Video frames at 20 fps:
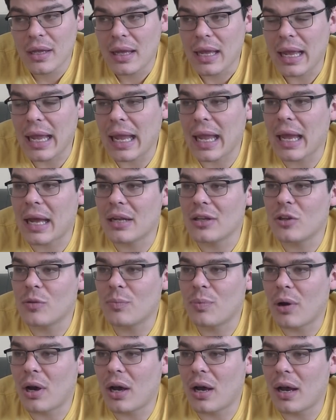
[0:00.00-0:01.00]
and you
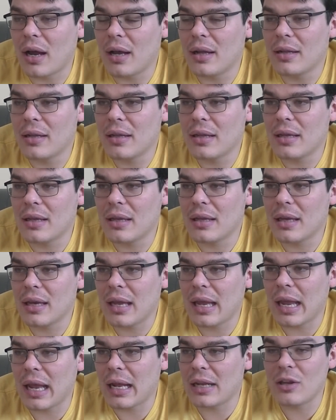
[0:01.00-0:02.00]

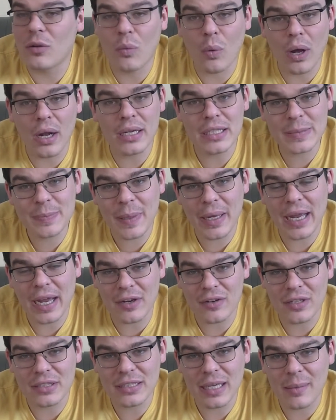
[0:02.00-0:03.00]
wanted to buy
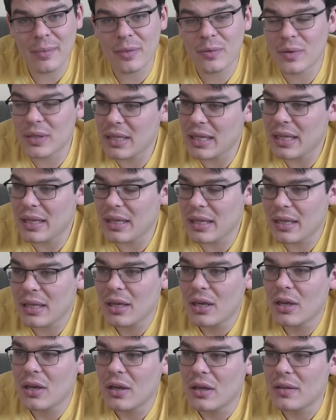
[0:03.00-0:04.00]
Ocarina of Time 3D,
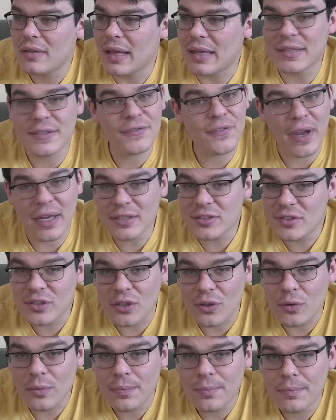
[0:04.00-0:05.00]
that's fine
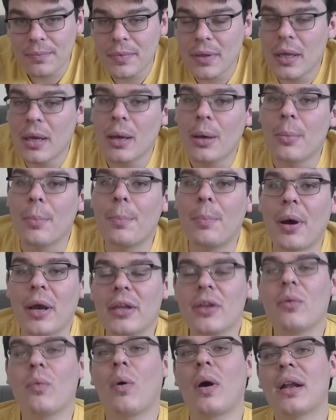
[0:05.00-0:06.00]
too. But
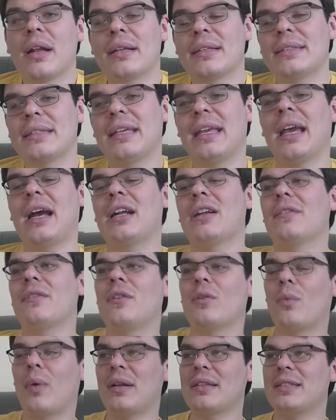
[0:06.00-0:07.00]
you wanted to get out of
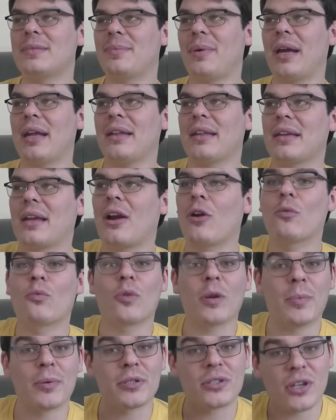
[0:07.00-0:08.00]
your way to buy like a
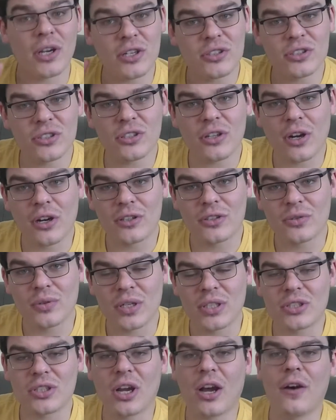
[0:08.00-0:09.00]
reproduction
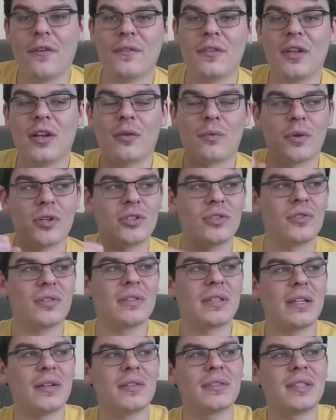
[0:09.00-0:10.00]
cartridge of the original
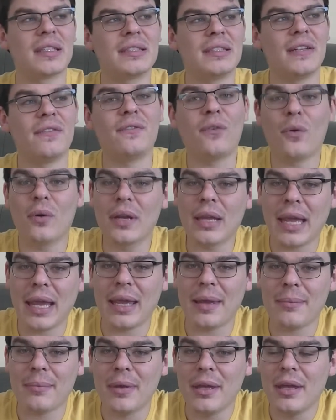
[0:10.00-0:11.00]
Nintendo 64
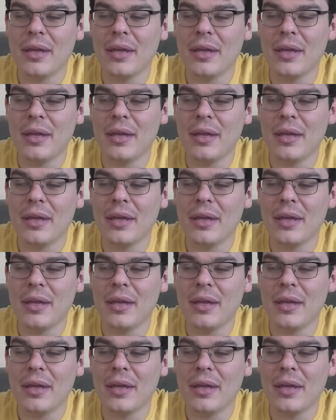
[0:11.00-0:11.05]
game,